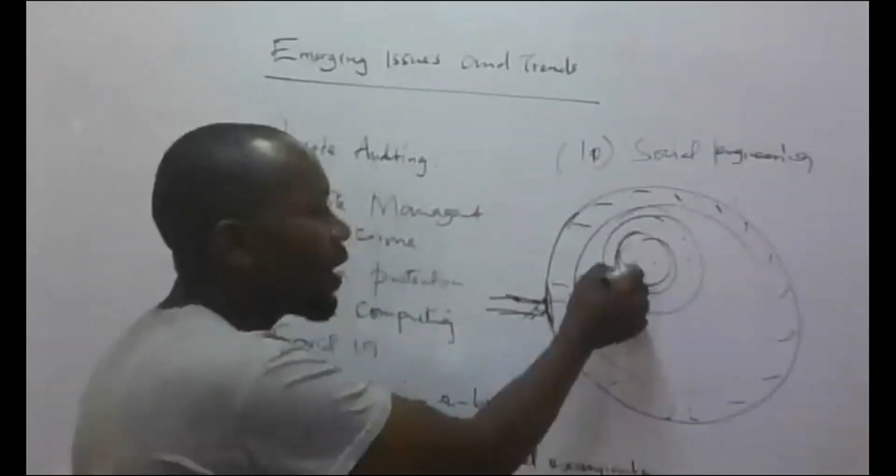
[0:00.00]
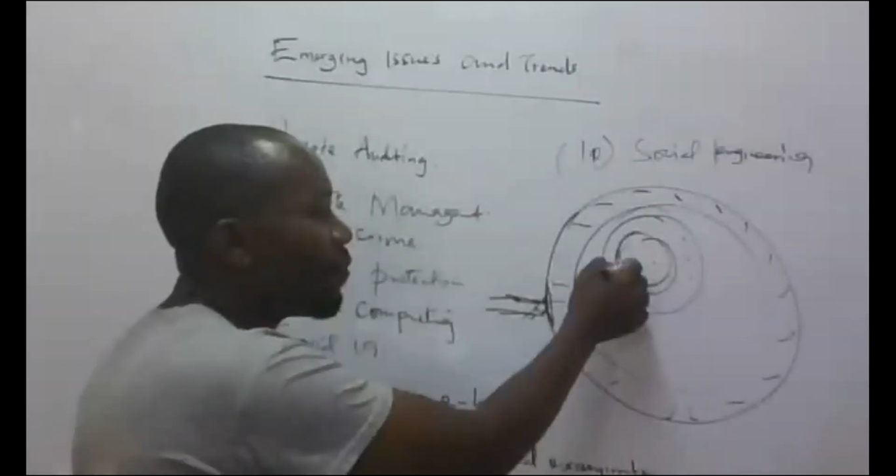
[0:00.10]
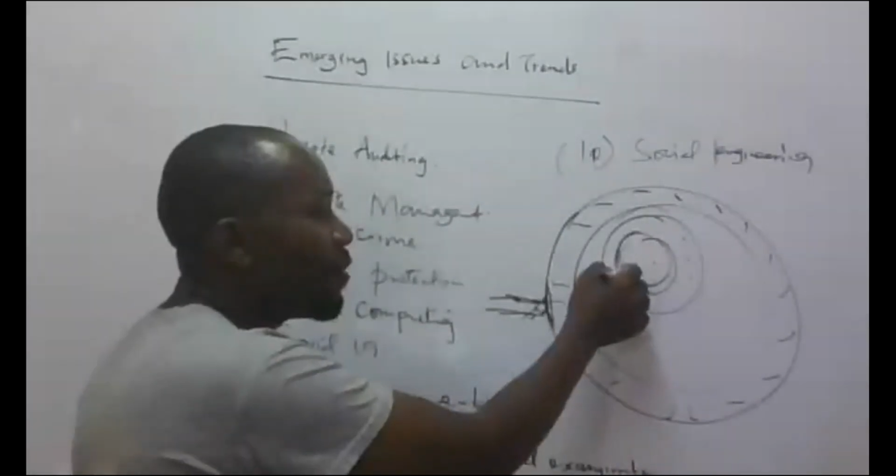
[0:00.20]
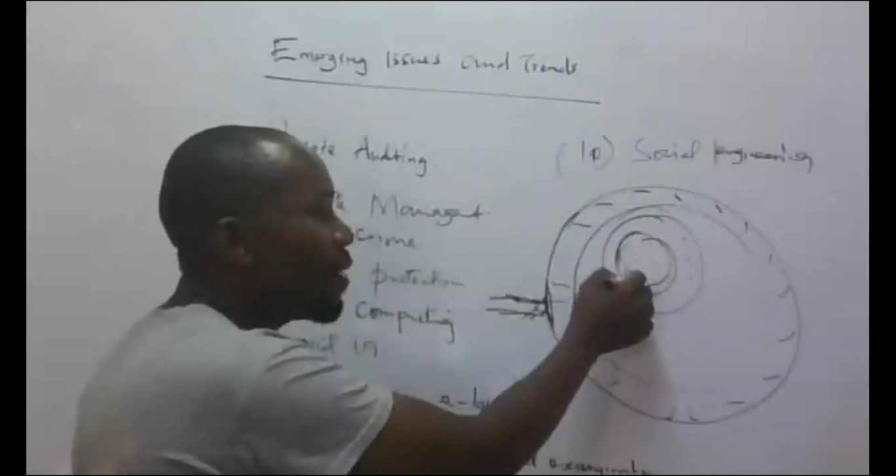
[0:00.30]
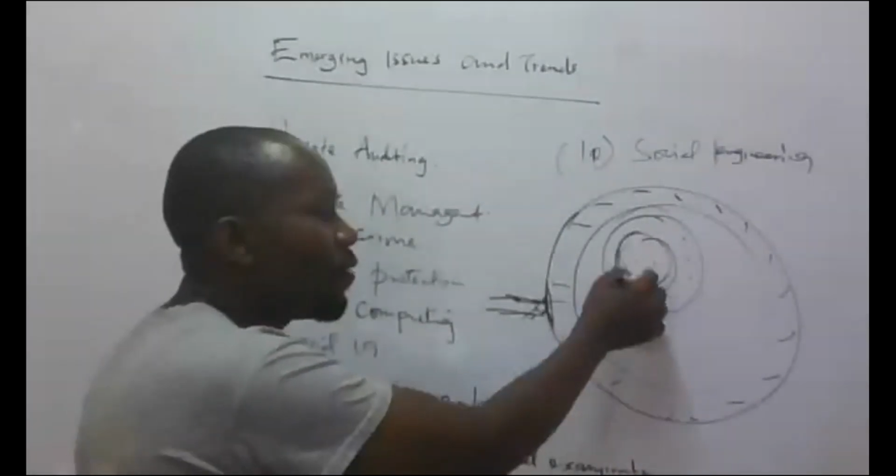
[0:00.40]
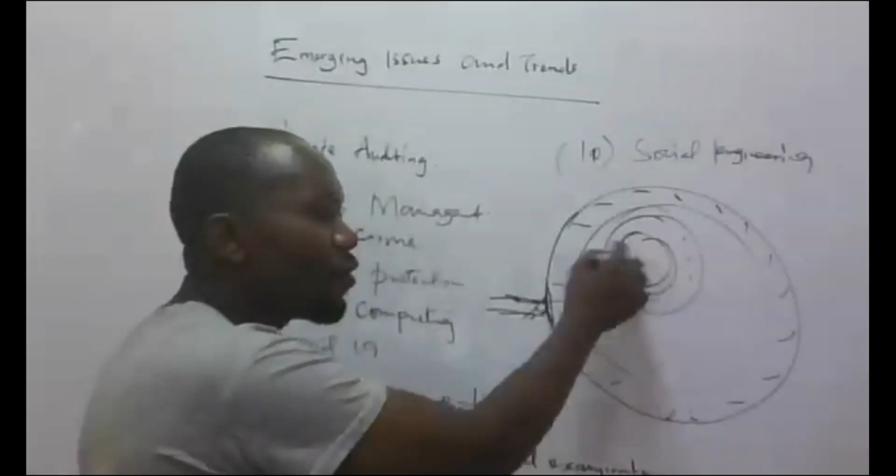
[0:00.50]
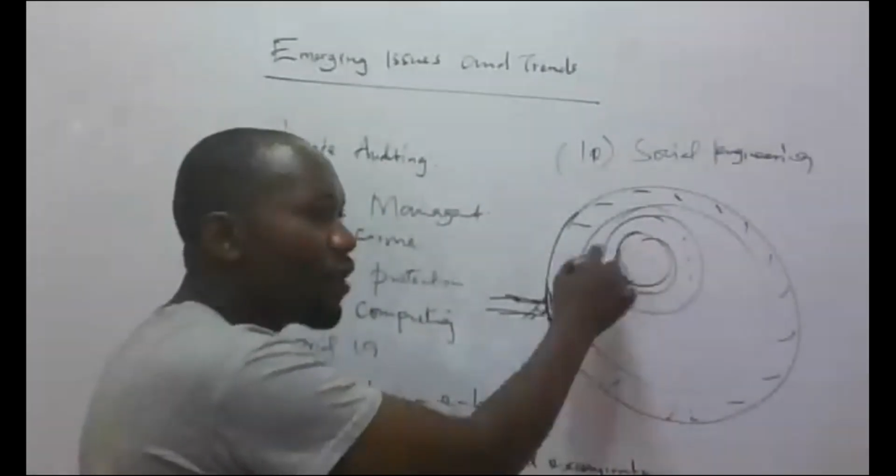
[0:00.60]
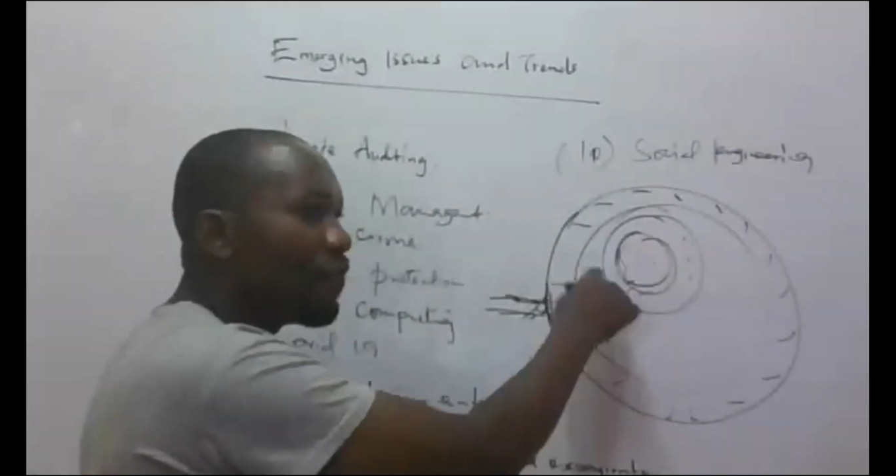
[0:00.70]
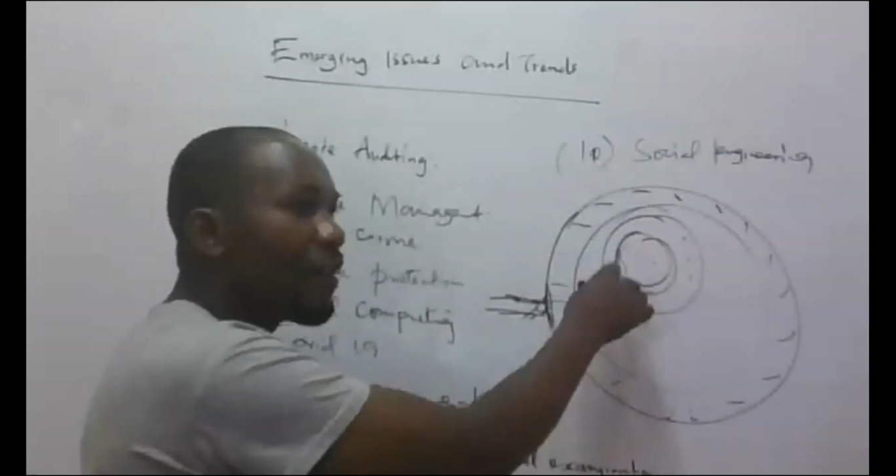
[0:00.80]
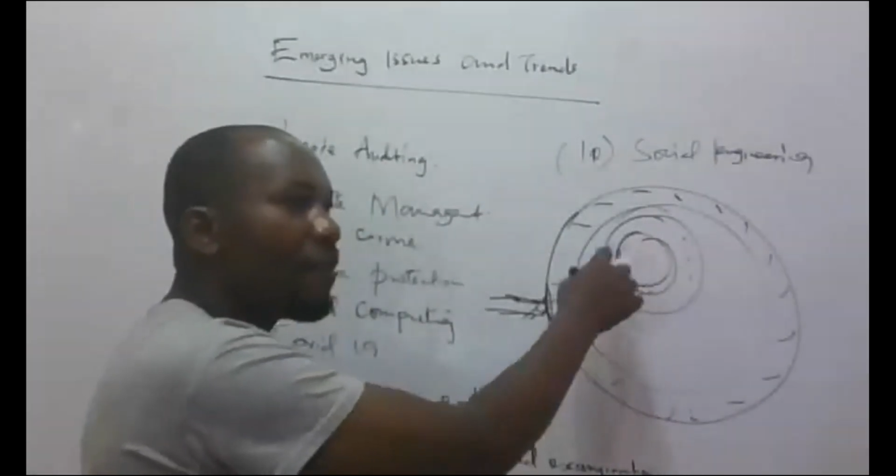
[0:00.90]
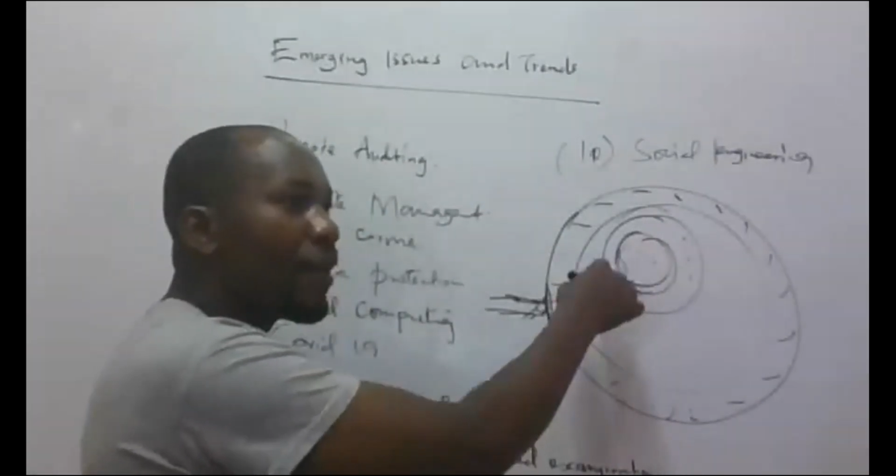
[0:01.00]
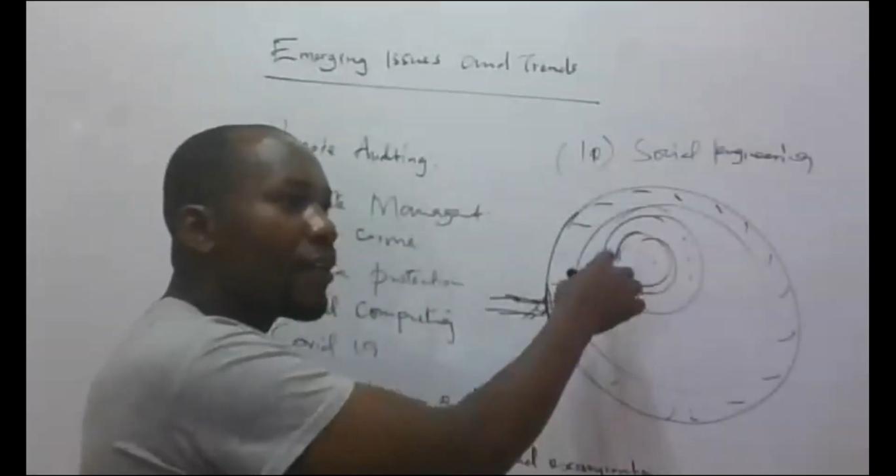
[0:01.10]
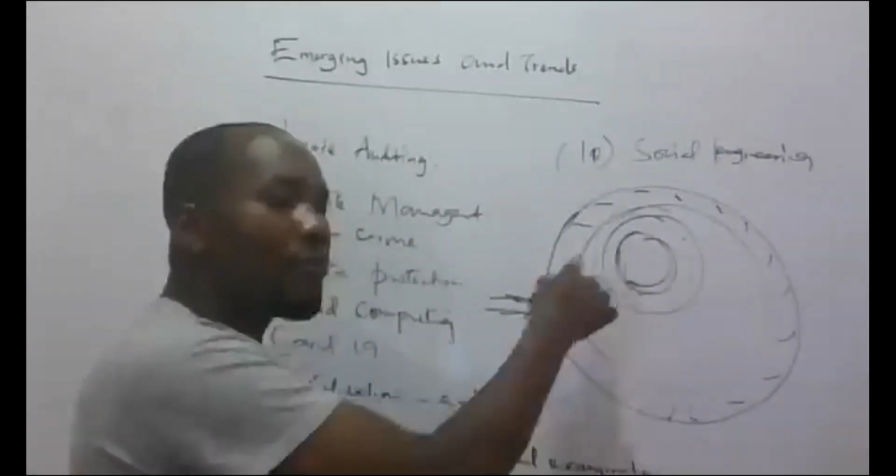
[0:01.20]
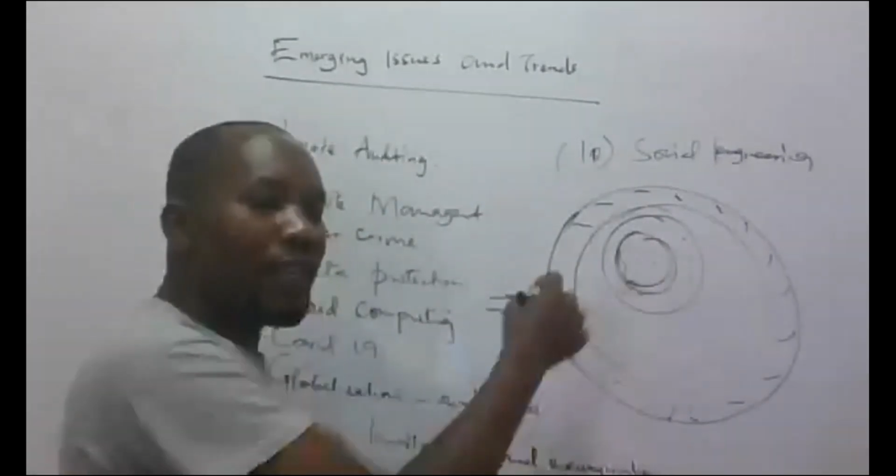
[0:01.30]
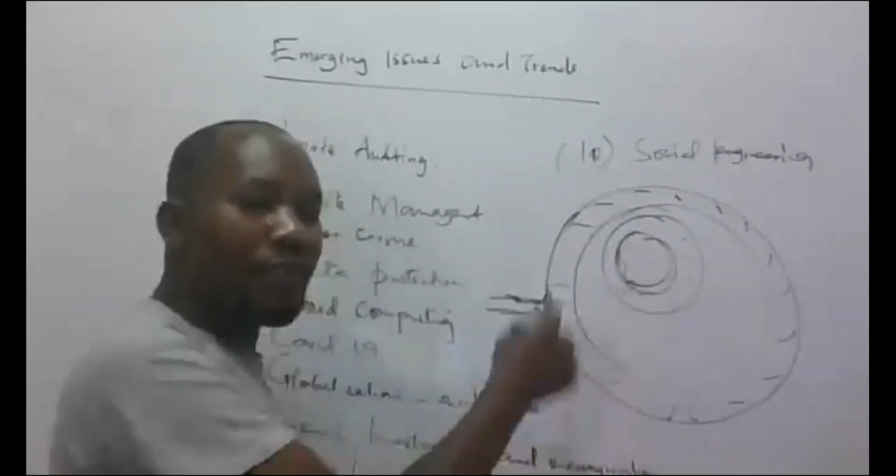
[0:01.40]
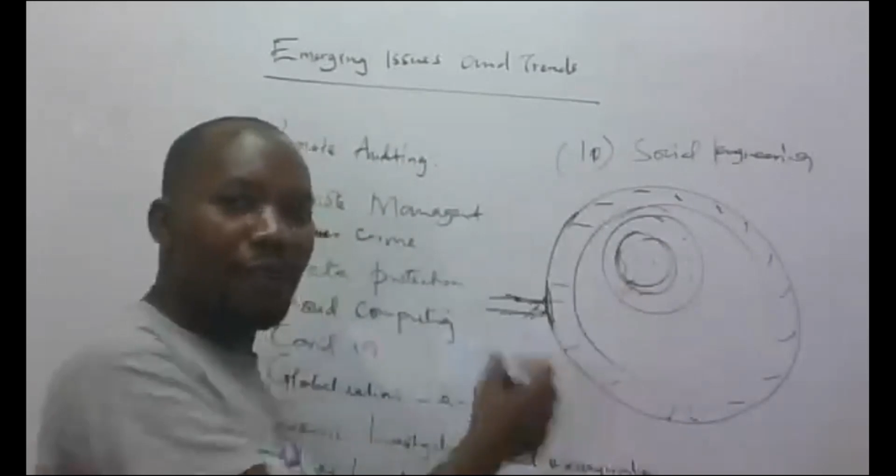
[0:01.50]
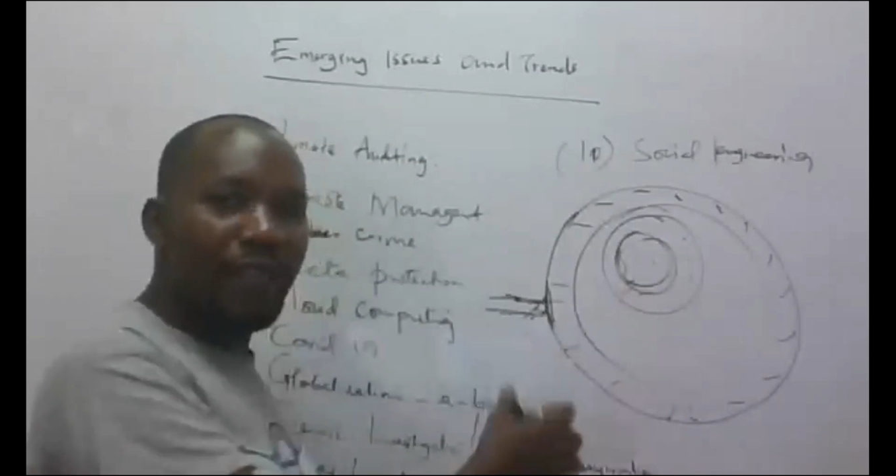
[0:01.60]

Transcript: They can be able to even manipulate